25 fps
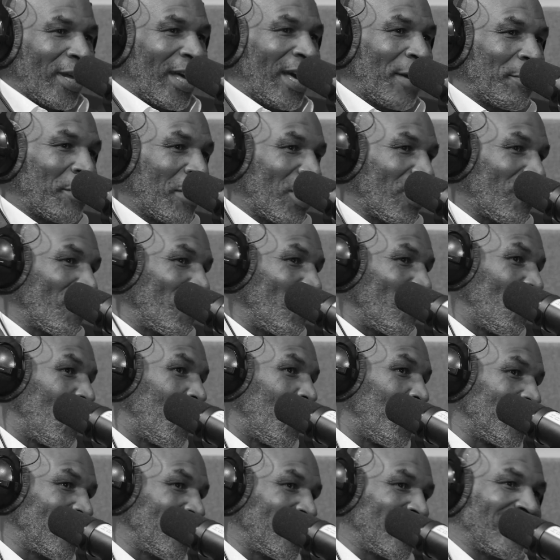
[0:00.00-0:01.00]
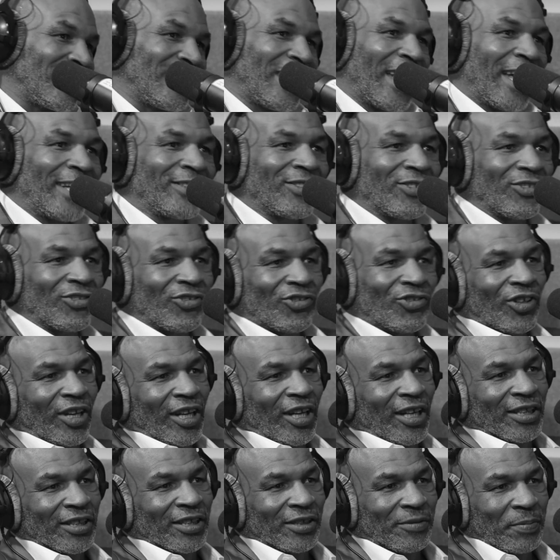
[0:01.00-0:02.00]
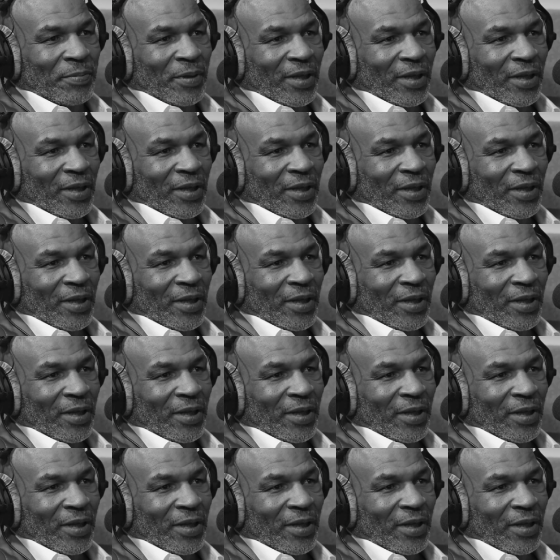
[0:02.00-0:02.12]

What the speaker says: had my crew always snatching chains,